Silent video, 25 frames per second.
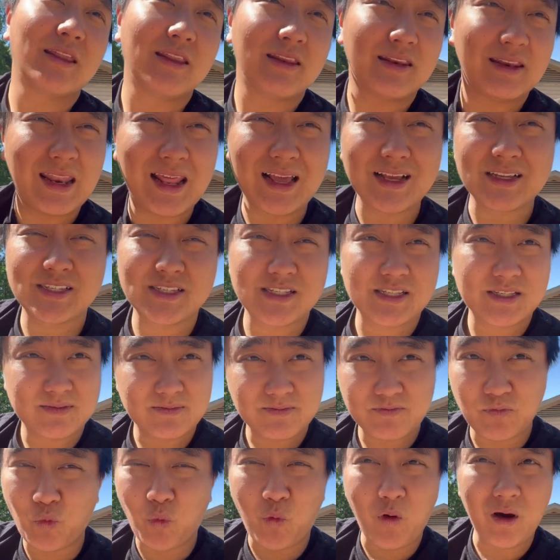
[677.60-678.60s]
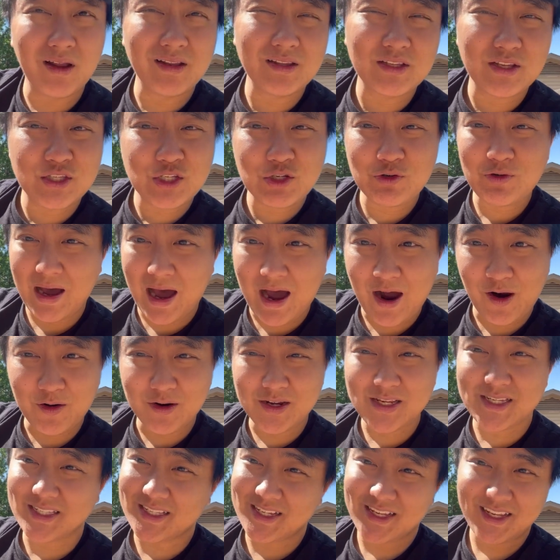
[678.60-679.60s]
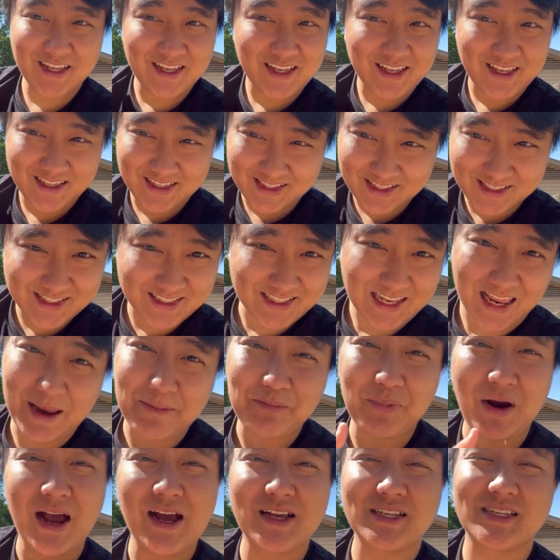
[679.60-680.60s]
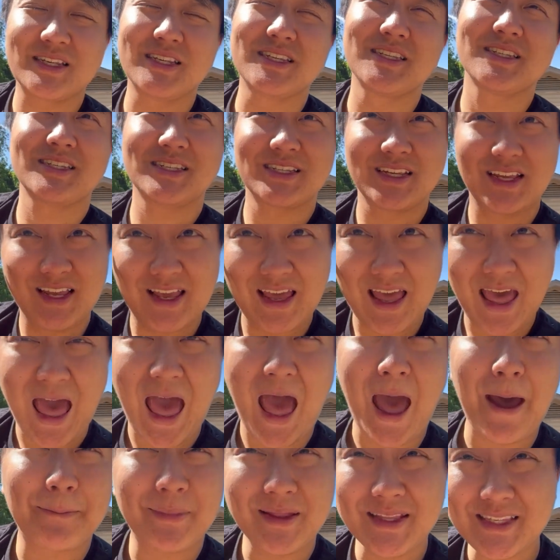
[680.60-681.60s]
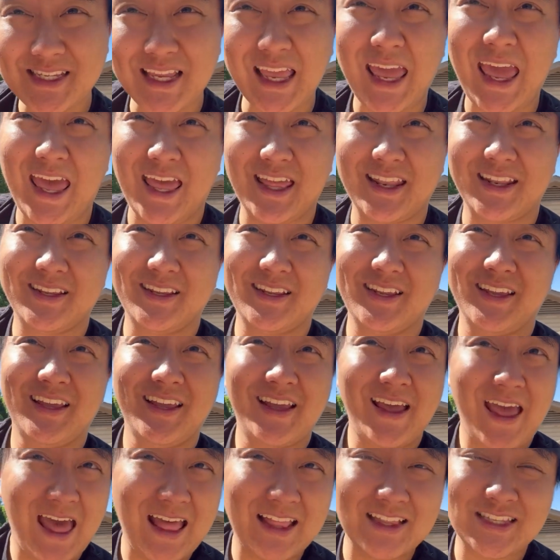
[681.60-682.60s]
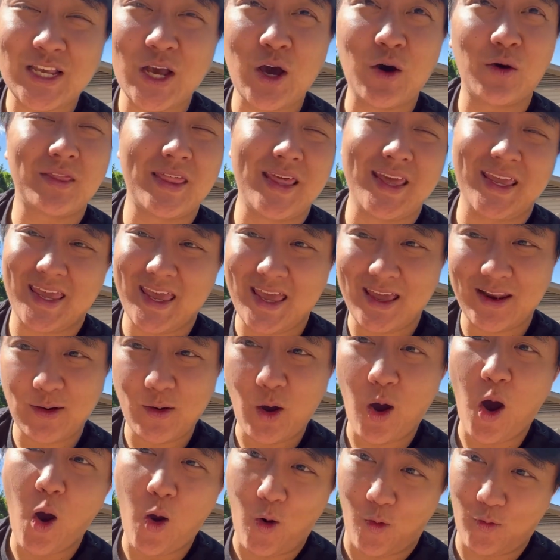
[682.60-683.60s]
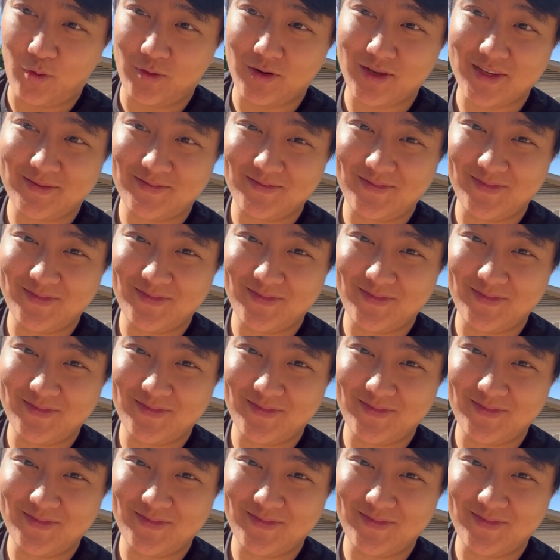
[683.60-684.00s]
Next 1 to 2 hours, same process happens again until they get old.